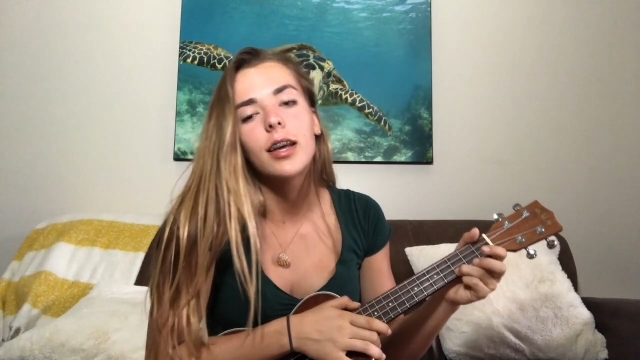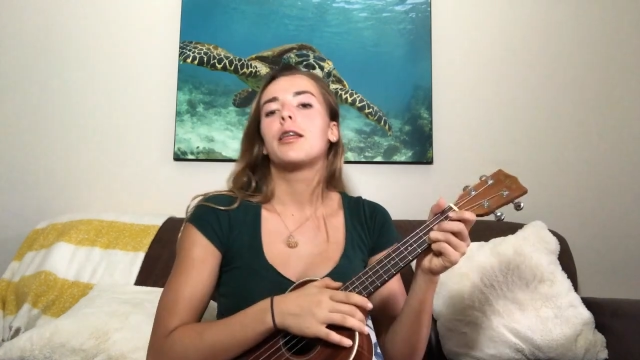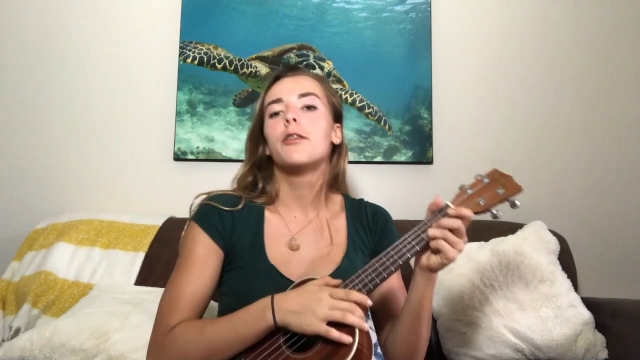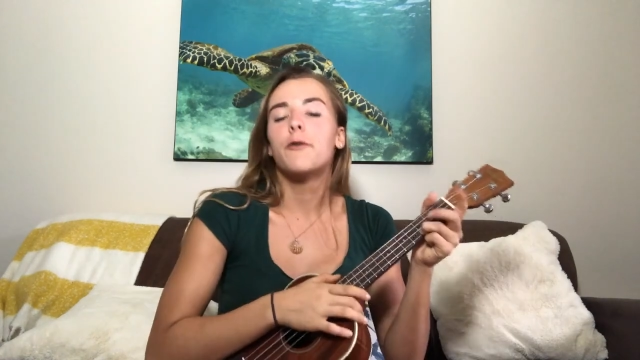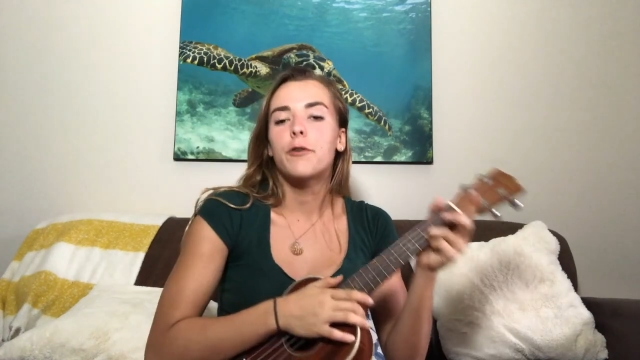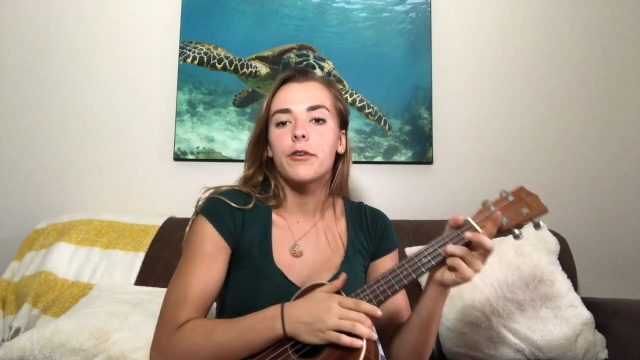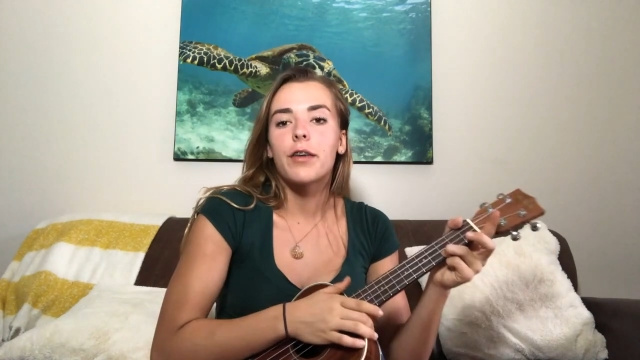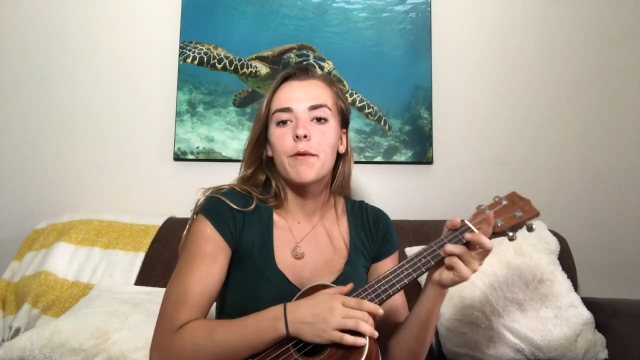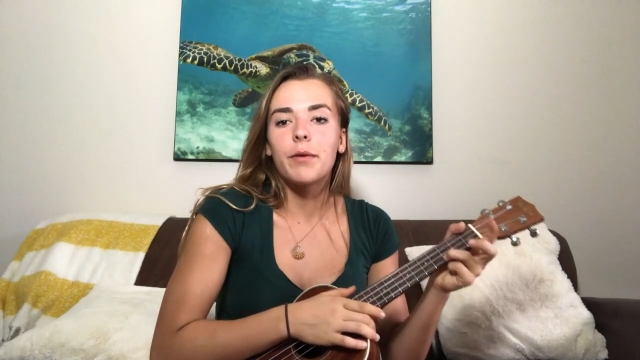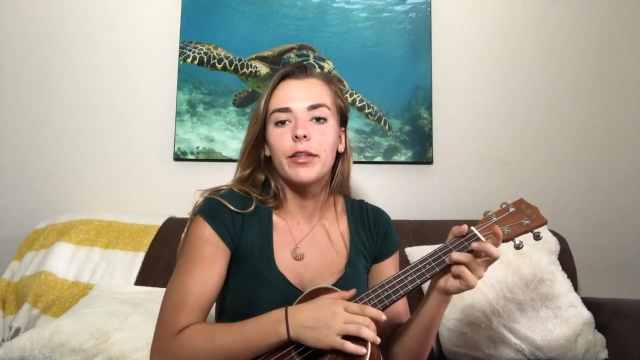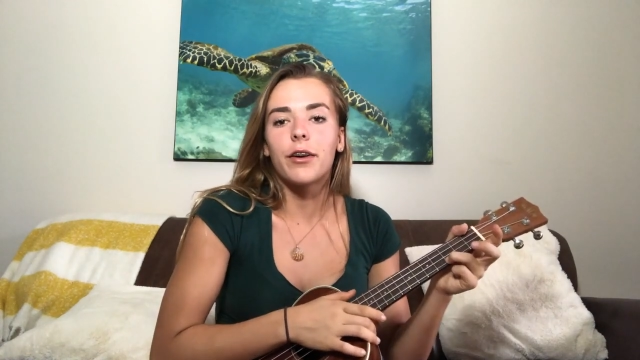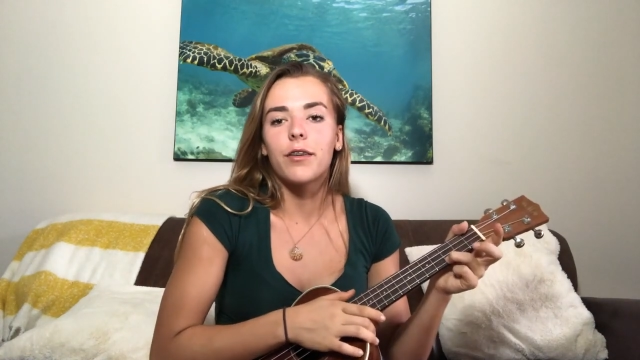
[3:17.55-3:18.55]
in the order that
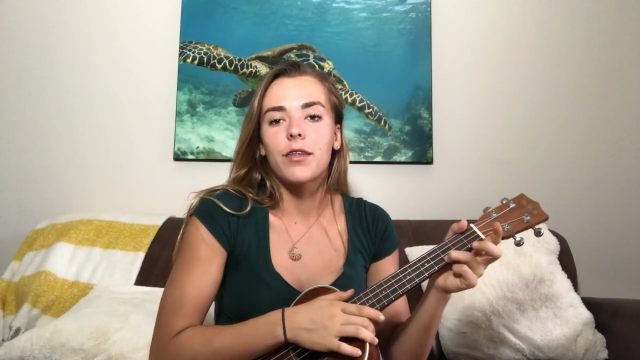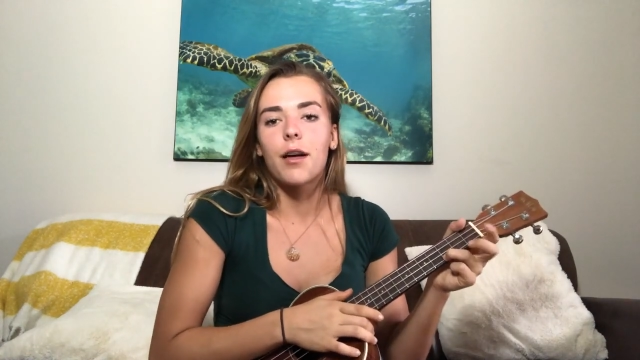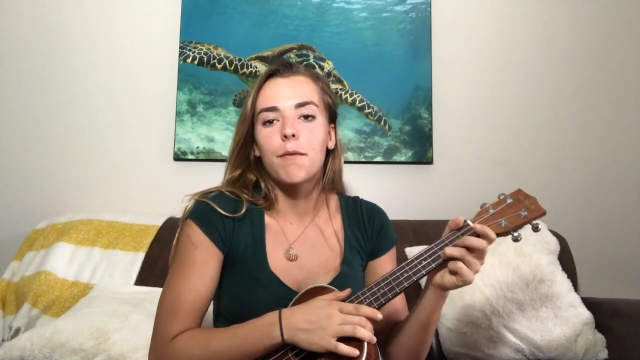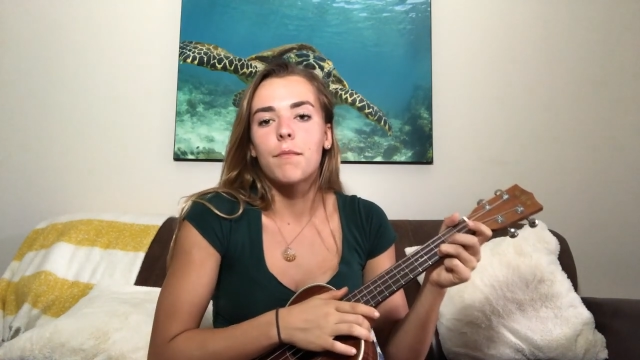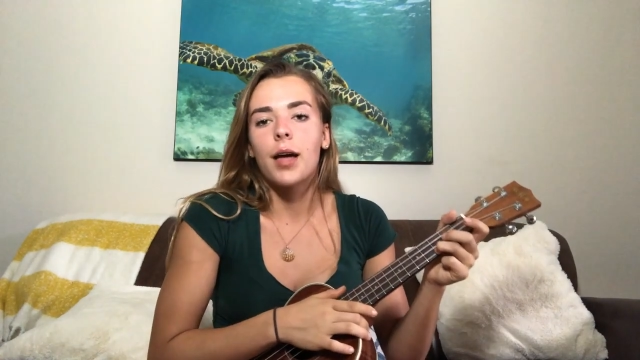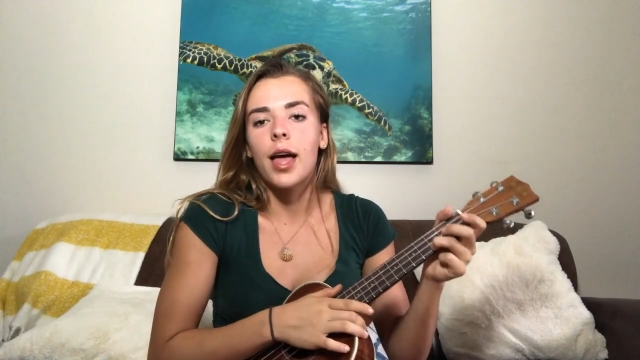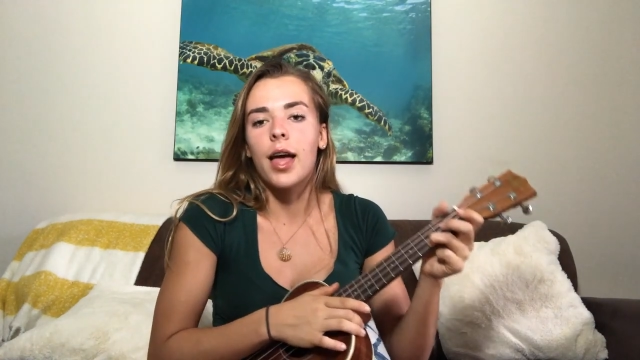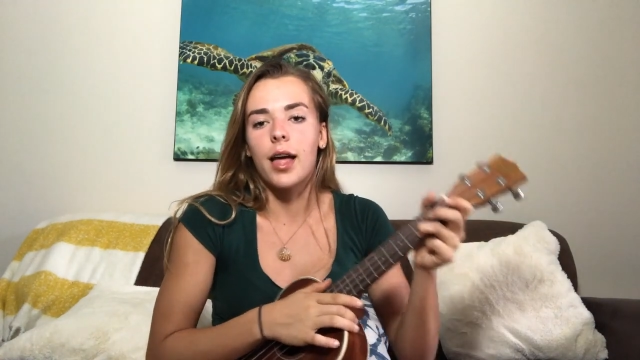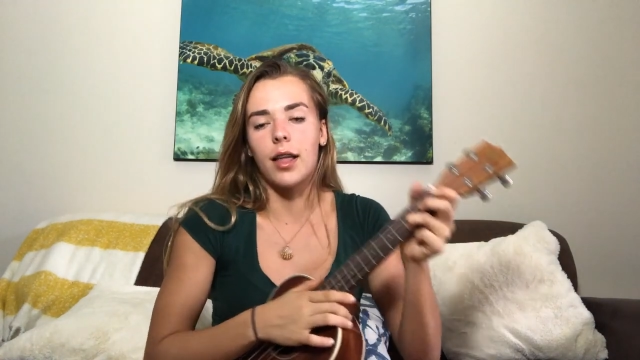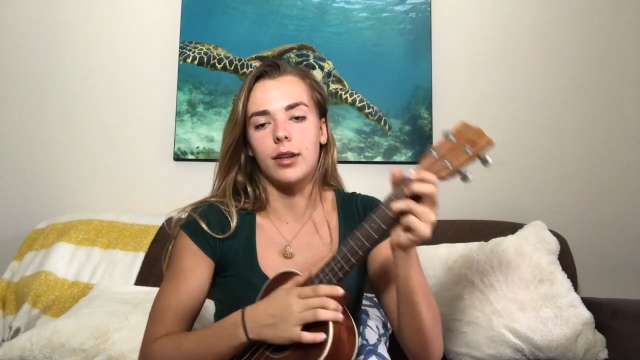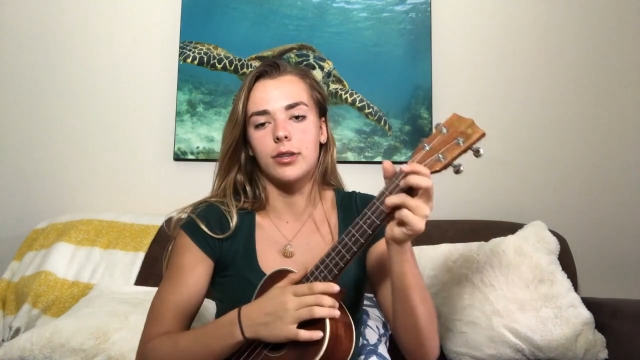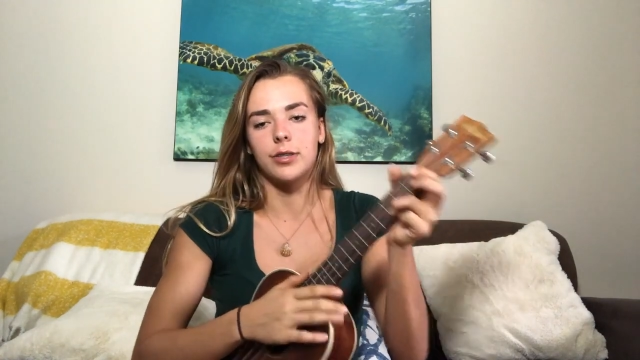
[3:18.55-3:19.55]
we learn them
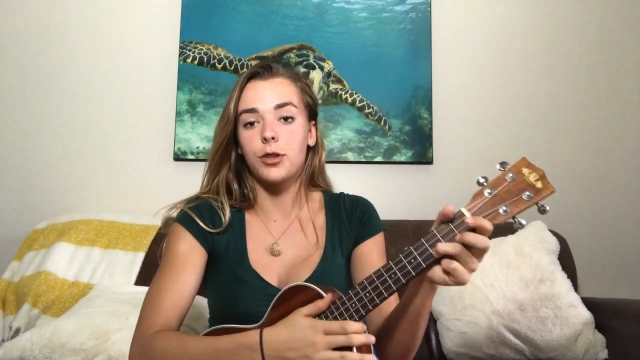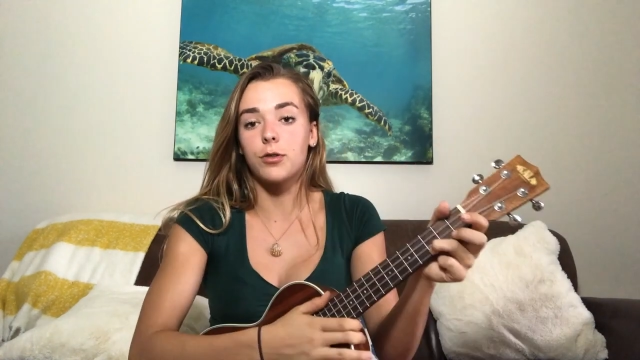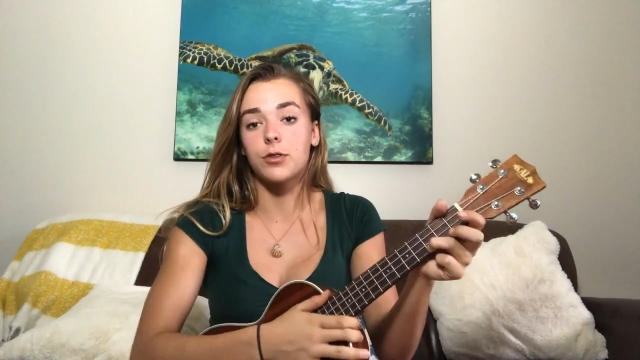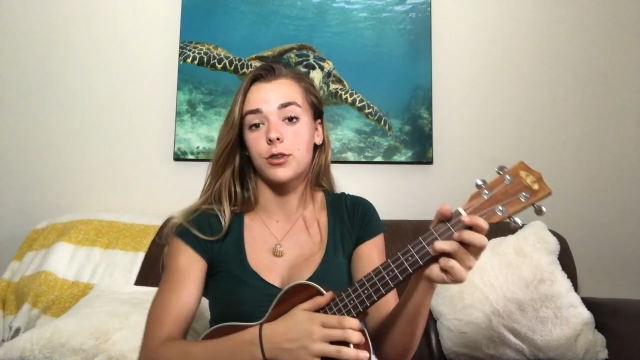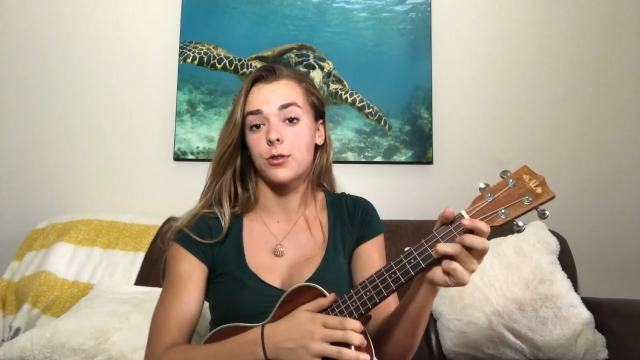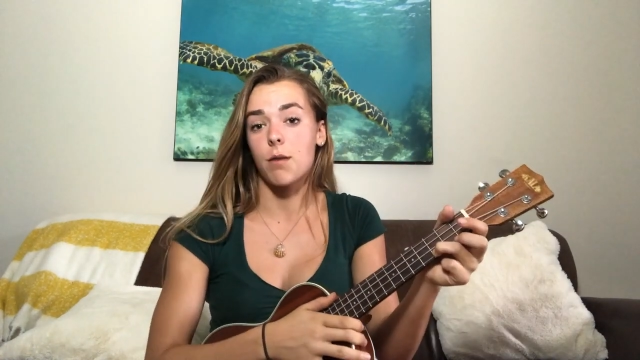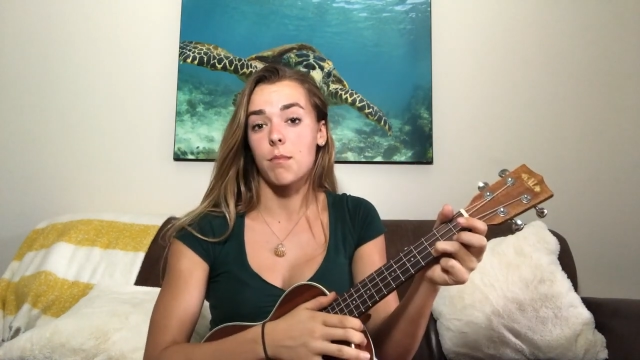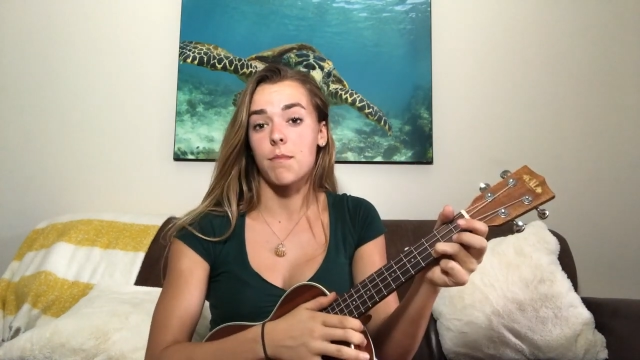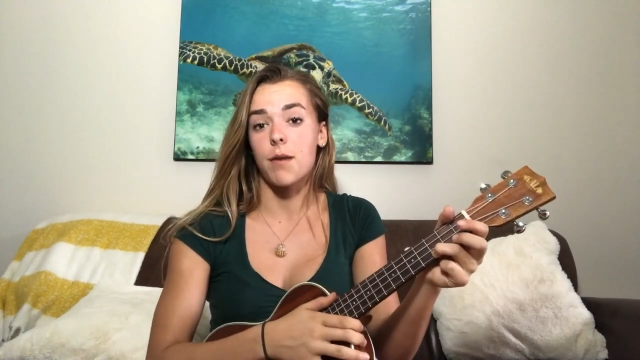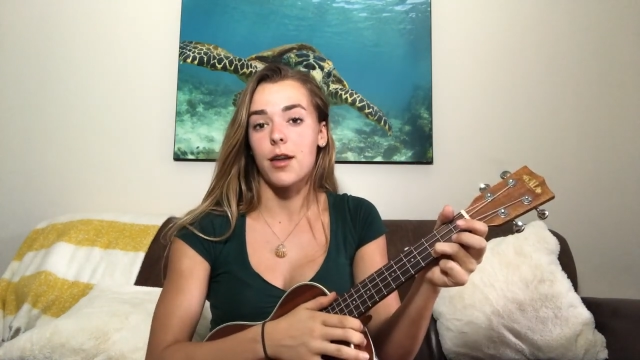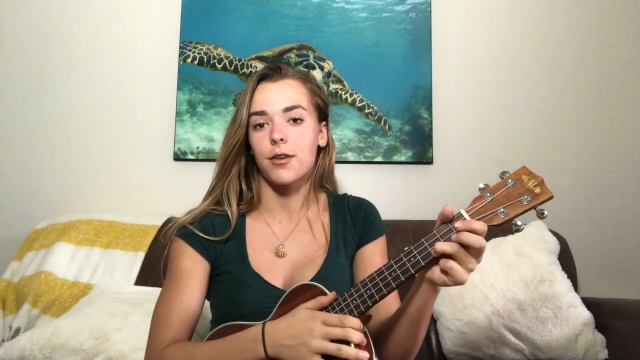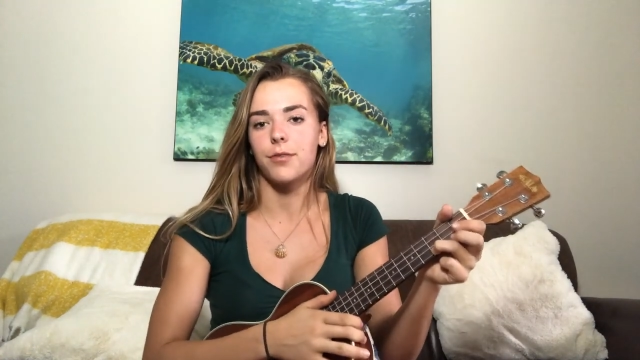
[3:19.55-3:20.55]
and use the strumming
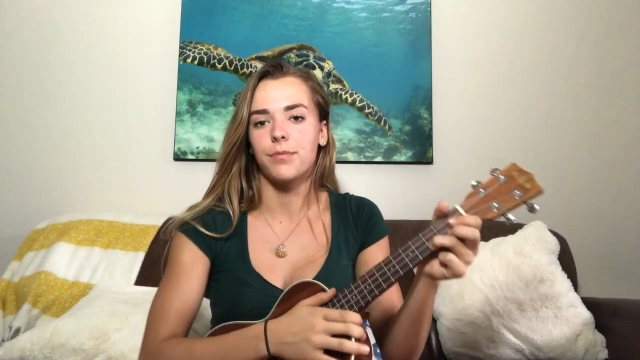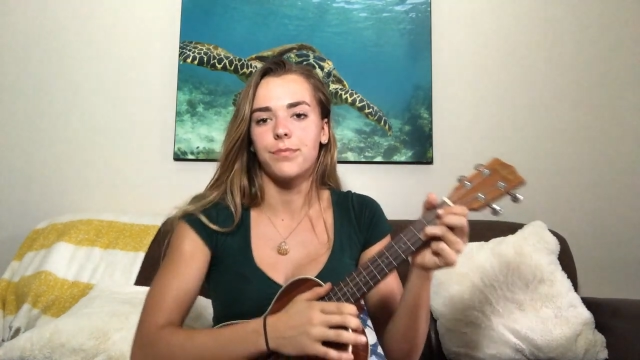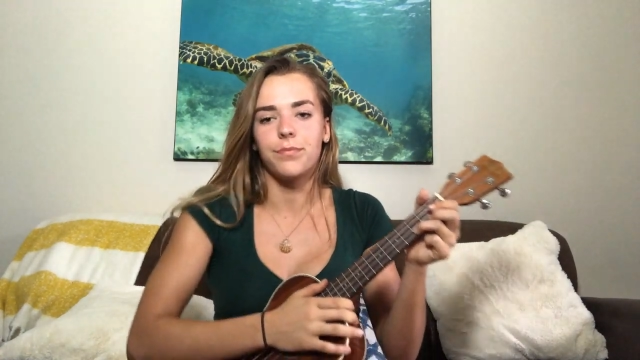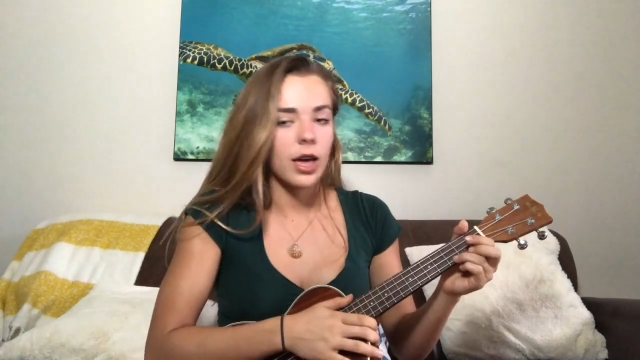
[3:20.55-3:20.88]
pattern.